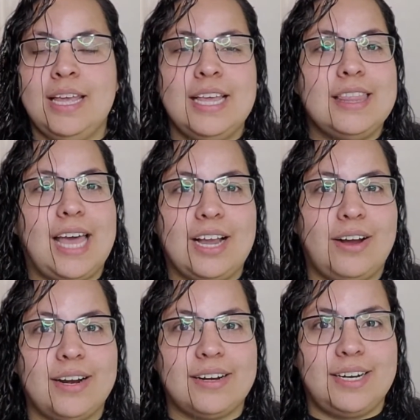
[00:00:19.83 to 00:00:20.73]

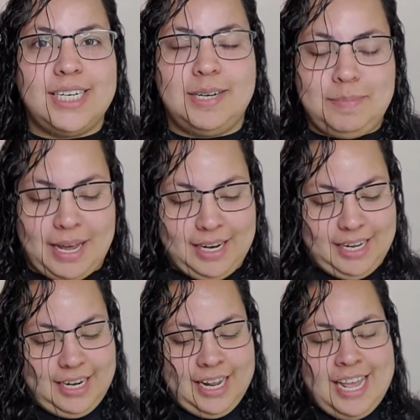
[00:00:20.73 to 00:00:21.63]
Iconic London
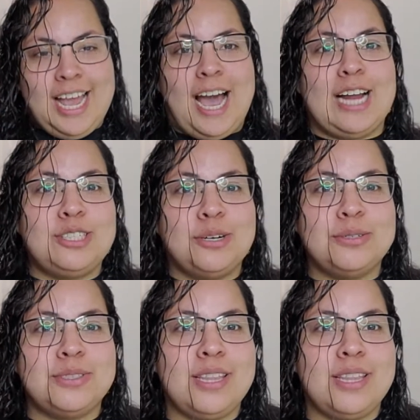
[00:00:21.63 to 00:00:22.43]
palette. I chose